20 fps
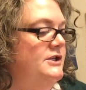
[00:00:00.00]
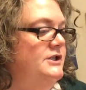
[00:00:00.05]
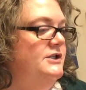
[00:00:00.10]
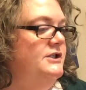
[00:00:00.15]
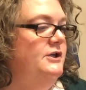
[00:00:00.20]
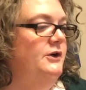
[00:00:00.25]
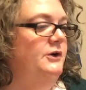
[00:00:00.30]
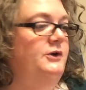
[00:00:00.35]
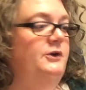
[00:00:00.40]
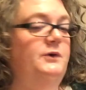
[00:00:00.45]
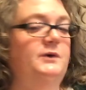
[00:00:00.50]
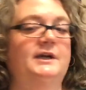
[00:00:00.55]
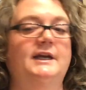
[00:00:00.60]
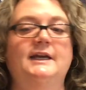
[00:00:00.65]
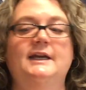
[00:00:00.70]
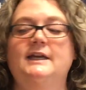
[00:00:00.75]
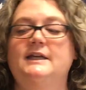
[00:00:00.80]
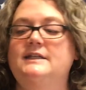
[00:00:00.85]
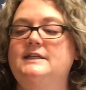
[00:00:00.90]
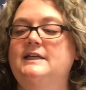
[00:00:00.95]
So you
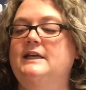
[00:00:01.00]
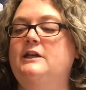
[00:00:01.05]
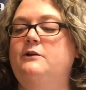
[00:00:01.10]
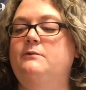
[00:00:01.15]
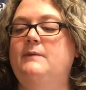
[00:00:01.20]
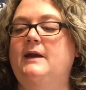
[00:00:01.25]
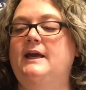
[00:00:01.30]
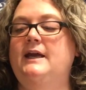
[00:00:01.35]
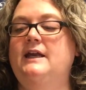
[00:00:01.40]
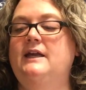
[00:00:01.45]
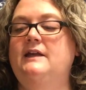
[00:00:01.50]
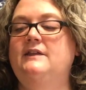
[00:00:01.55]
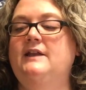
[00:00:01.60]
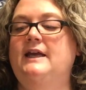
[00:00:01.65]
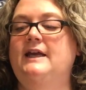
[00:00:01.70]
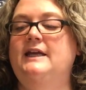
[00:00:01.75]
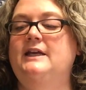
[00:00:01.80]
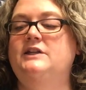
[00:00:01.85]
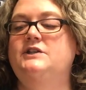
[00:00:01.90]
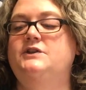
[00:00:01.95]
can continue making
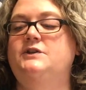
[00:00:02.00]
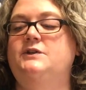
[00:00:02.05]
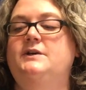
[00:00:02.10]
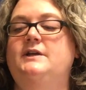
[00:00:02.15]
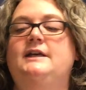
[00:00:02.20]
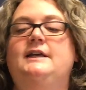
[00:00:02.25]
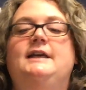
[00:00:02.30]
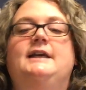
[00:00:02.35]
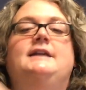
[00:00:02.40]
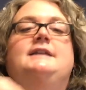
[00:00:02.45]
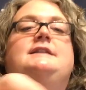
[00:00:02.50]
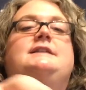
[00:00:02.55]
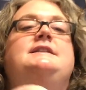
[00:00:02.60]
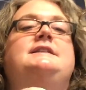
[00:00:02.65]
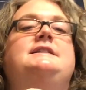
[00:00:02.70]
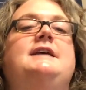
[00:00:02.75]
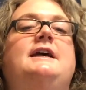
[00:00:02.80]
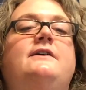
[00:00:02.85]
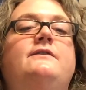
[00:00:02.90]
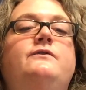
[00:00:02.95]
these. You can get
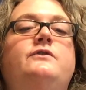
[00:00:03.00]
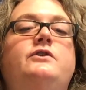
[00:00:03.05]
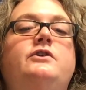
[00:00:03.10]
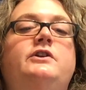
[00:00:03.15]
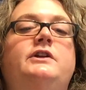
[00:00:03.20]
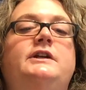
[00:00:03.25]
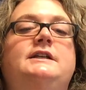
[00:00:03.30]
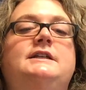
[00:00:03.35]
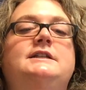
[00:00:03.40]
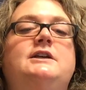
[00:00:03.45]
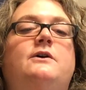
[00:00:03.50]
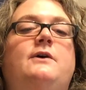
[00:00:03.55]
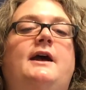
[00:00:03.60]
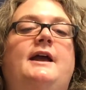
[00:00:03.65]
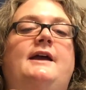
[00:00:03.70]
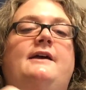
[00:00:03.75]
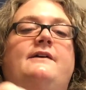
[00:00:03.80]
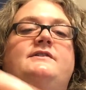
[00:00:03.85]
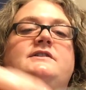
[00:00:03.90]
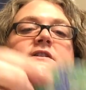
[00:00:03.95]
several, and so I
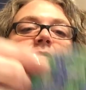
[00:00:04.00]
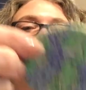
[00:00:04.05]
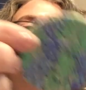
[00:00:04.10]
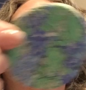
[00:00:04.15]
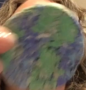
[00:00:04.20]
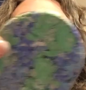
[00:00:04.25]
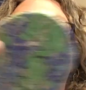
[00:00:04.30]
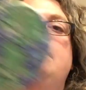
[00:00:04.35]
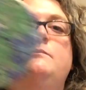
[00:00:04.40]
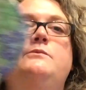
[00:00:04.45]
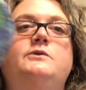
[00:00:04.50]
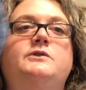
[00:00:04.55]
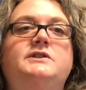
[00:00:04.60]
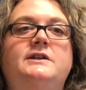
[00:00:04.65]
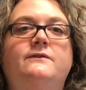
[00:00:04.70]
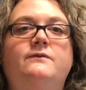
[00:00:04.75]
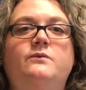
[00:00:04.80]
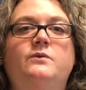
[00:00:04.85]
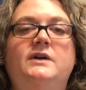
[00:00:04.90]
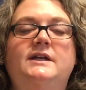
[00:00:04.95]
have some examples
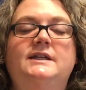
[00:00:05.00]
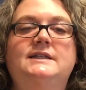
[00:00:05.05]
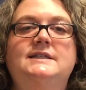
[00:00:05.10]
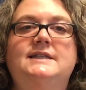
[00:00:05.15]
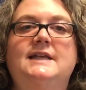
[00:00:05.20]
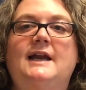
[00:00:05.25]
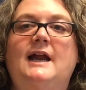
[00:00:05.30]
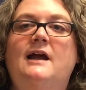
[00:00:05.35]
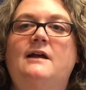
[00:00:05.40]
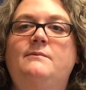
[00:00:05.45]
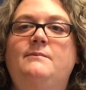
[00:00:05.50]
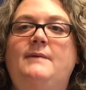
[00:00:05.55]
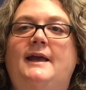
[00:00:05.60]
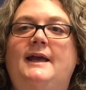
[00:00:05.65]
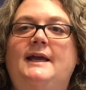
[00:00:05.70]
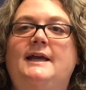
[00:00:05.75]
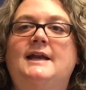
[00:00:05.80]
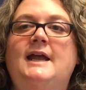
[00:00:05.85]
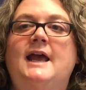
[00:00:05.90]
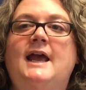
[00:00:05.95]
of ones that I
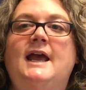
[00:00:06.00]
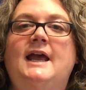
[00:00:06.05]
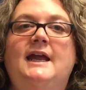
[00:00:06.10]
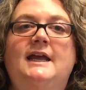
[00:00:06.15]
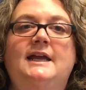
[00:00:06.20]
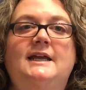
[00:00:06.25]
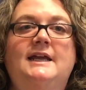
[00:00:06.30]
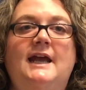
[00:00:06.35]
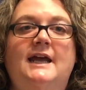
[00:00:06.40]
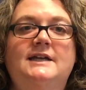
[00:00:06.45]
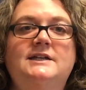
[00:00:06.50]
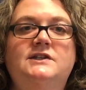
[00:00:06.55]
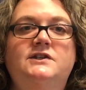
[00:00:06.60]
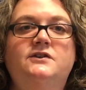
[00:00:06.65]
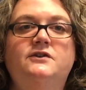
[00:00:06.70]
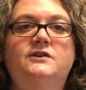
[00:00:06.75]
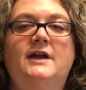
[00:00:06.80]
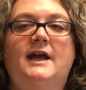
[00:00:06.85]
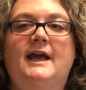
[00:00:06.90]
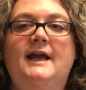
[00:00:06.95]
made
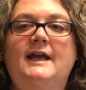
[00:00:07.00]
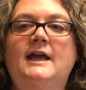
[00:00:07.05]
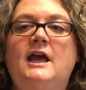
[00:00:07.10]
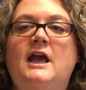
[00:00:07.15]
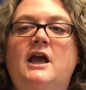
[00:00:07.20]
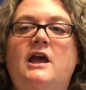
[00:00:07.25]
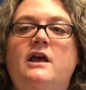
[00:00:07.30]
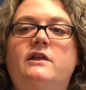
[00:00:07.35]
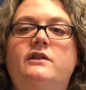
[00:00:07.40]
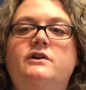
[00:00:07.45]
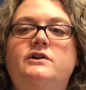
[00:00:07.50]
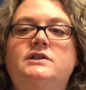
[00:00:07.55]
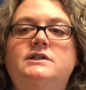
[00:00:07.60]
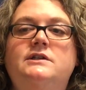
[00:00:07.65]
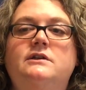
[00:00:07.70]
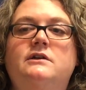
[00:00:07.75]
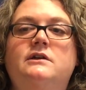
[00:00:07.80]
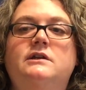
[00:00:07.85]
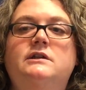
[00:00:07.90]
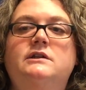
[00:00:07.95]
yesterday. They're
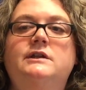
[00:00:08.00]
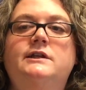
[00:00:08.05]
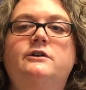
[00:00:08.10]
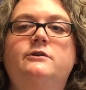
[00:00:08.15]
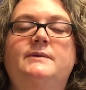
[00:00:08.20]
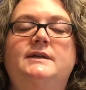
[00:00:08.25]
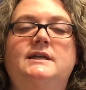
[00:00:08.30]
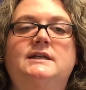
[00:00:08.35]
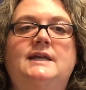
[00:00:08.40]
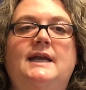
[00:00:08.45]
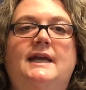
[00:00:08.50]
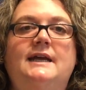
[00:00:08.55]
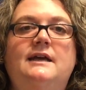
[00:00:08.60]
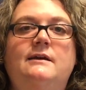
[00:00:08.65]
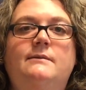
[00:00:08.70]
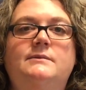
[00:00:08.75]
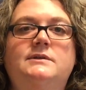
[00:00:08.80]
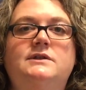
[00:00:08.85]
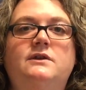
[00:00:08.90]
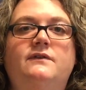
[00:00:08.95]
still a little bit
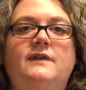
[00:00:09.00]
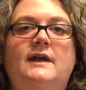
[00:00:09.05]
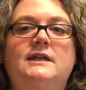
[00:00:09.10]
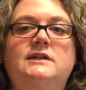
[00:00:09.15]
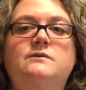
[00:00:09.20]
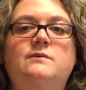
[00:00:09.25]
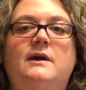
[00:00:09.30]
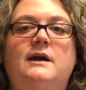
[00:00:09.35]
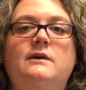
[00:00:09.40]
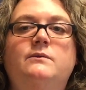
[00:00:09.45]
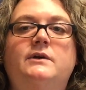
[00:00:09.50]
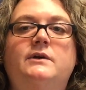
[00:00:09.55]
damp, so that's why I